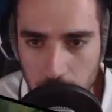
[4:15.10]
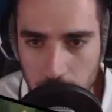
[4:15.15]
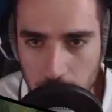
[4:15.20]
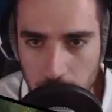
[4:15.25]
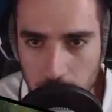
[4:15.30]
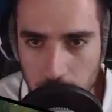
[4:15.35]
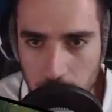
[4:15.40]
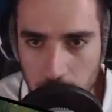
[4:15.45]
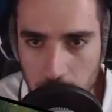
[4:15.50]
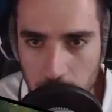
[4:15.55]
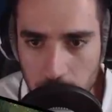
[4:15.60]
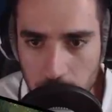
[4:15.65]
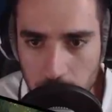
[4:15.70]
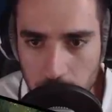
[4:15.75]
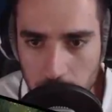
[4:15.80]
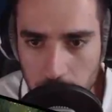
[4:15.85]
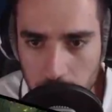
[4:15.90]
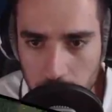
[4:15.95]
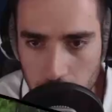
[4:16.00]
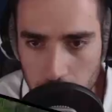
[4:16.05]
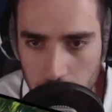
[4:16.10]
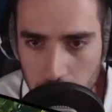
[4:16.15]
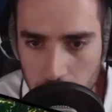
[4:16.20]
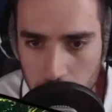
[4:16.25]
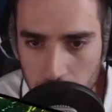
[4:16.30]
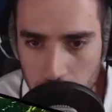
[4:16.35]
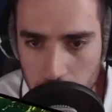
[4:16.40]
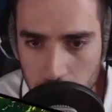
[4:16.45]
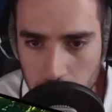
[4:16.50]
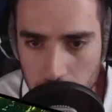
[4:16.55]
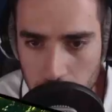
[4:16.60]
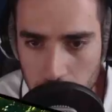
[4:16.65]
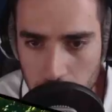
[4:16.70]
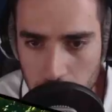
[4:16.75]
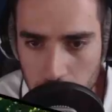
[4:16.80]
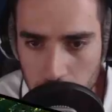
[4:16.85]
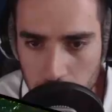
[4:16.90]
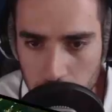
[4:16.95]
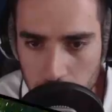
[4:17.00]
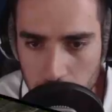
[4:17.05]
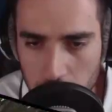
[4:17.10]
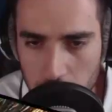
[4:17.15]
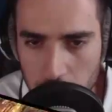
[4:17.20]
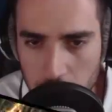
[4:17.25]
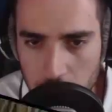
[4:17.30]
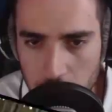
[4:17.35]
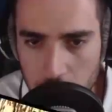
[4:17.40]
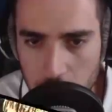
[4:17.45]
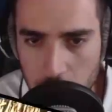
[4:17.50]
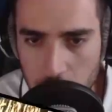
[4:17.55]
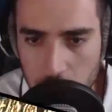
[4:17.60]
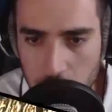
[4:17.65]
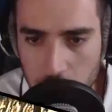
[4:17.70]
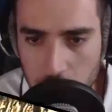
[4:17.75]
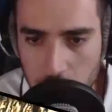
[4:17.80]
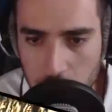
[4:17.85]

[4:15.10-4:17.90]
Nothing is said.